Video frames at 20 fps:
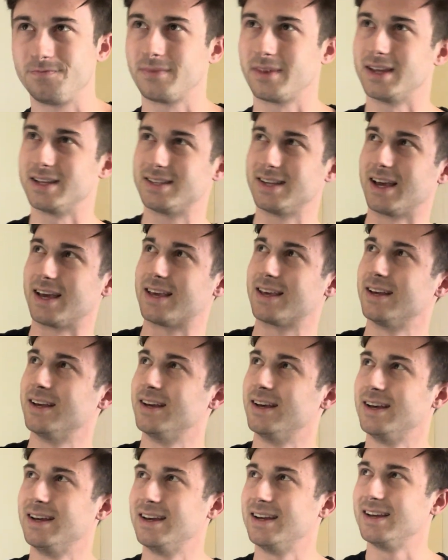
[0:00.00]
it's like,
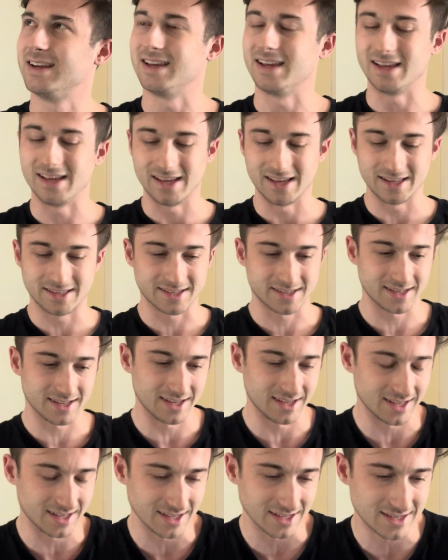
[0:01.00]
it's
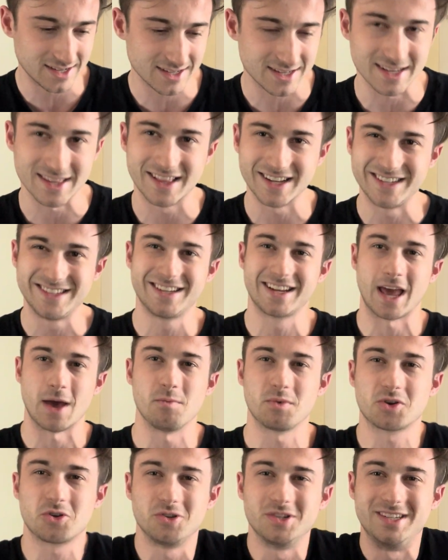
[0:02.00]
just the
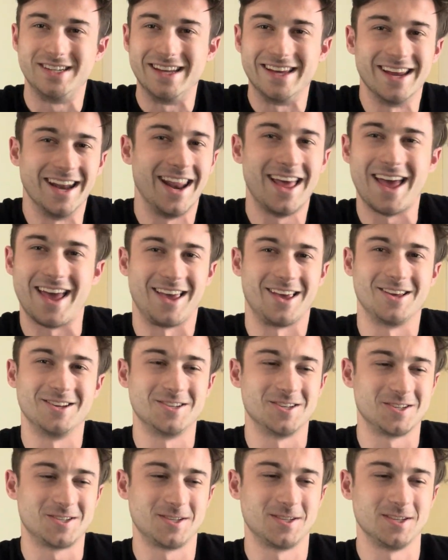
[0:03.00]
chemical DNA is
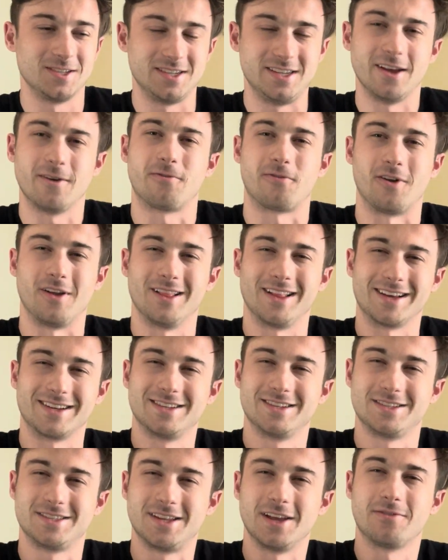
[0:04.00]
just different. Like it's
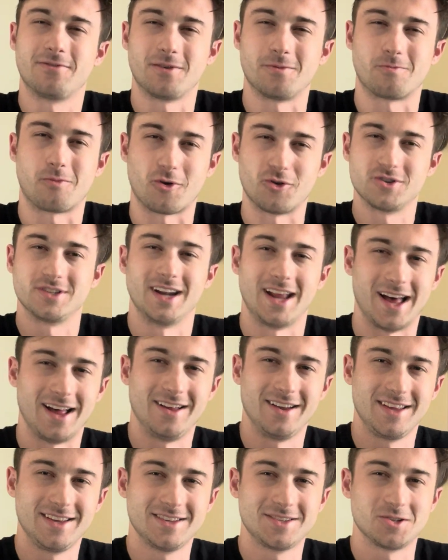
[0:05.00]
just different
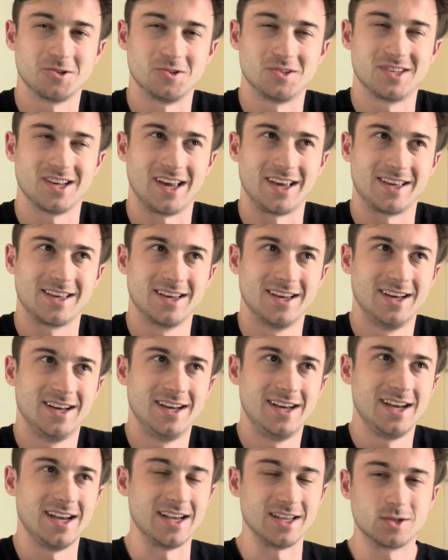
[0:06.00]
personalities. So it's like,
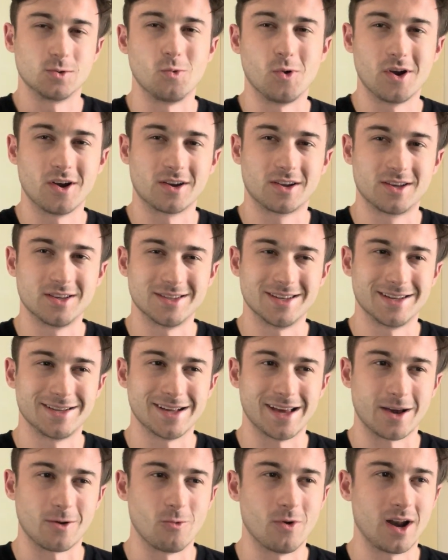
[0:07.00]
it's weird because it's
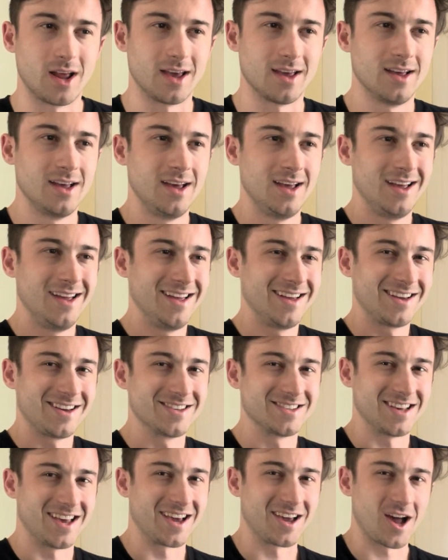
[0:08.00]
like
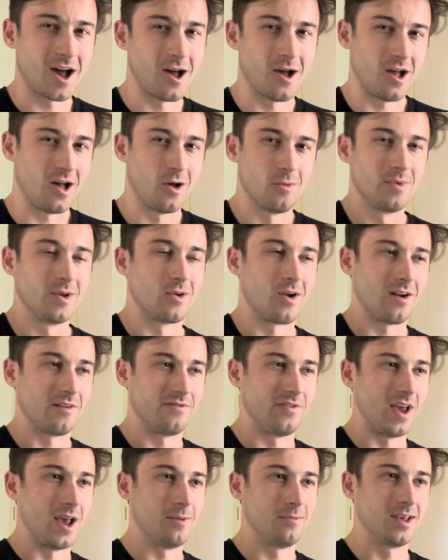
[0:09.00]
because like I'll be around
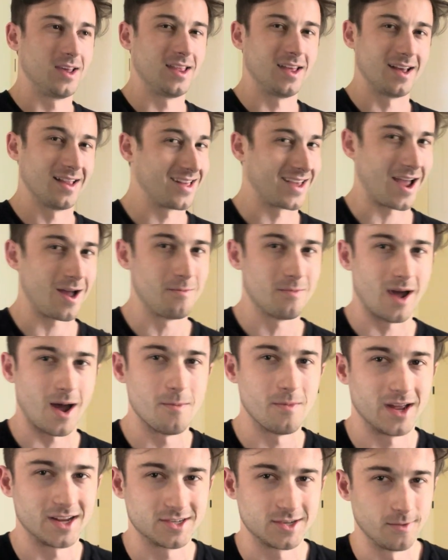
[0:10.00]
family that like I'm
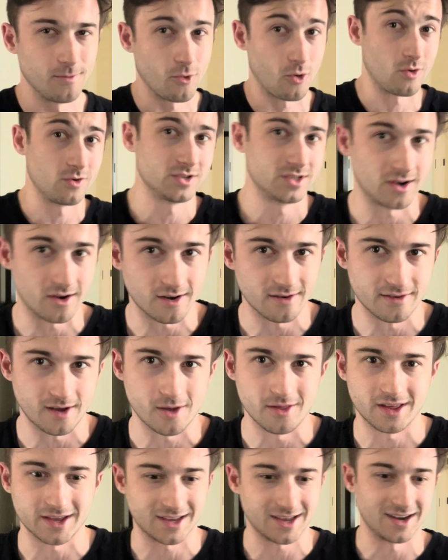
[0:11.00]
actually more reserved. I
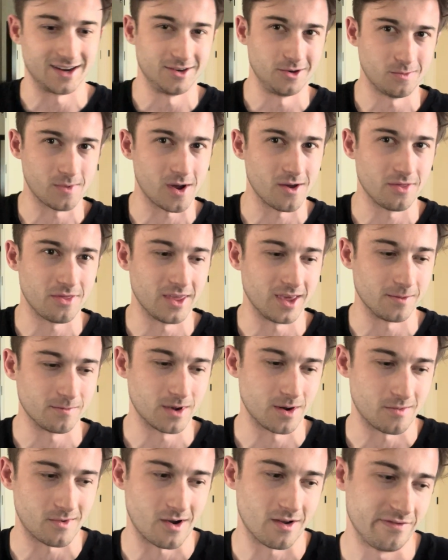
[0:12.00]
like kind of do my own thing, but
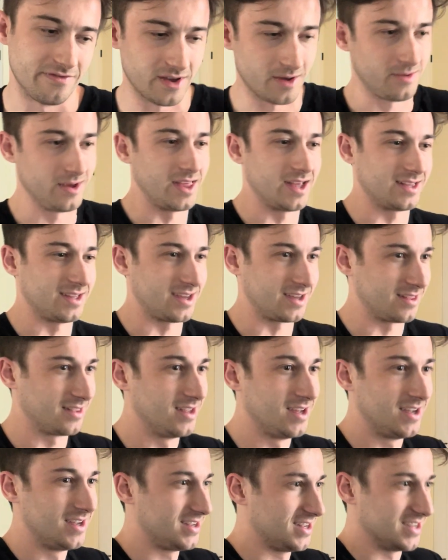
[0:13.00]
I'm around family that like
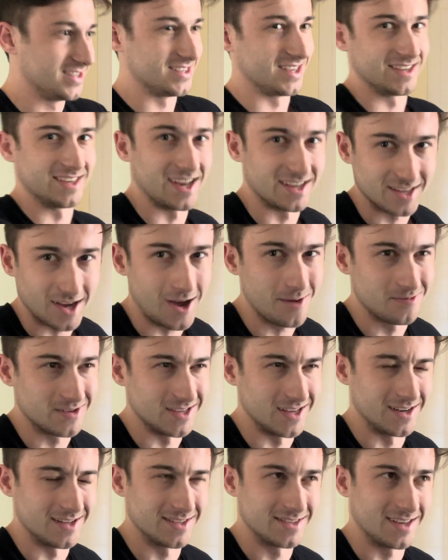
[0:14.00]
is the exact
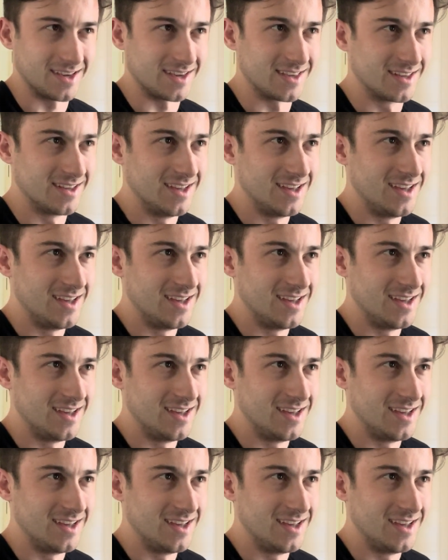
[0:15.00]
opposite. And it's like,